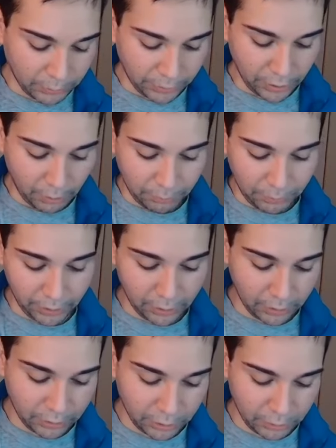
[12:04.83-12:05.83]
with you.
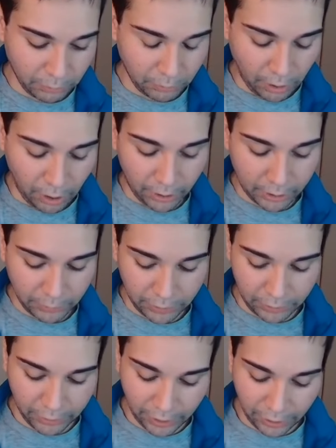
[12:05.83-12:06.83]

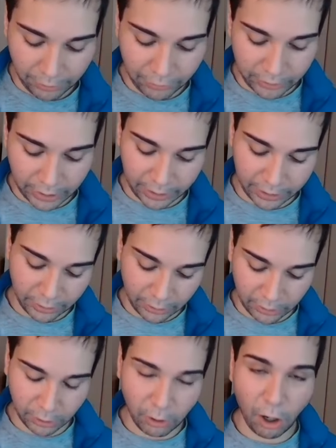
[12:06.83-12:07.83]
It feels like it's
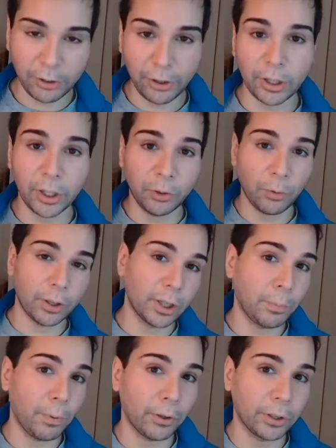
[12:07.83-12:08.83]
to guard your energy towards this
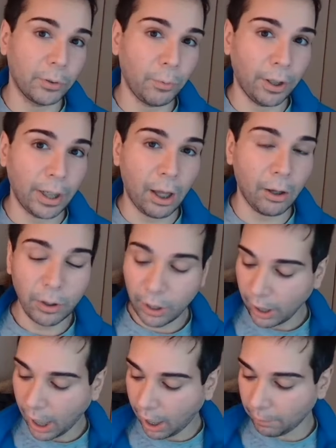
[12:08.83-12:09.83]
person right now.
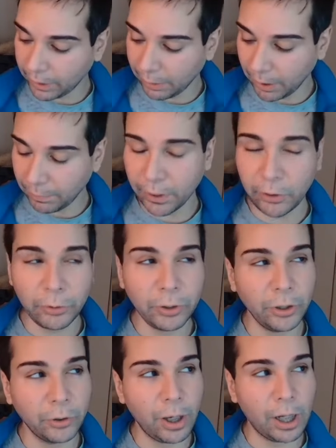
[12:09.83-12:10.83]
They may be
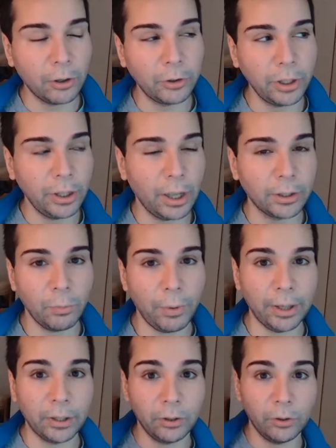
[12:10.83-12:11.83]
using your energy as a way
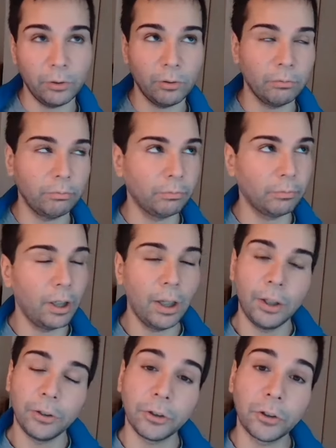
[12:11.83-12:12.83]
to
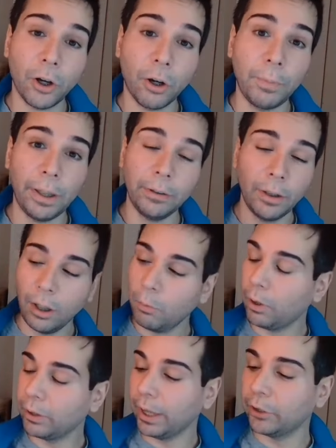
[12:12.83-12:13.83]
determine
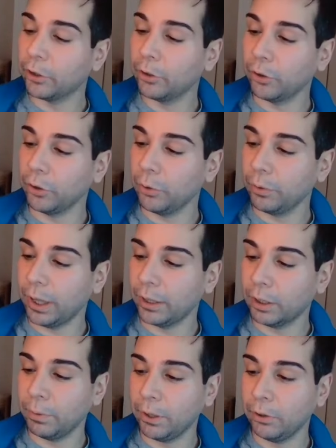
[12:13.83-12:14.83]
what they should do, and they
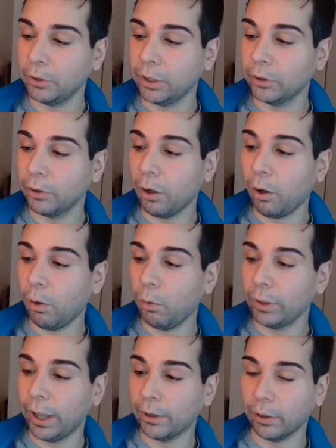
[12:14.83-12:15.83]
should be using their own
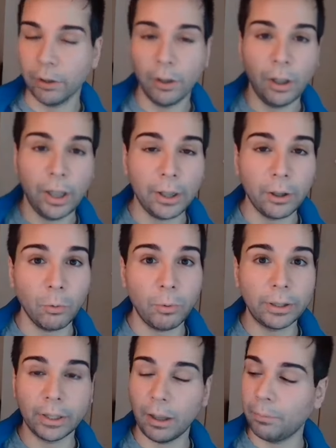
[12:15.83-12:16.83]
inner
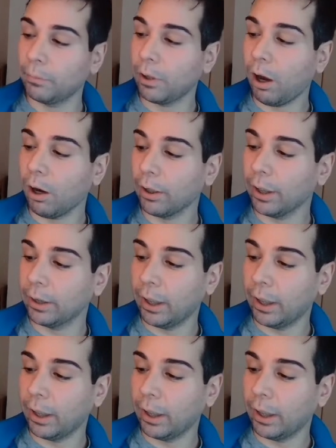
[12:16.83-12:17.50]
wisdom, heart,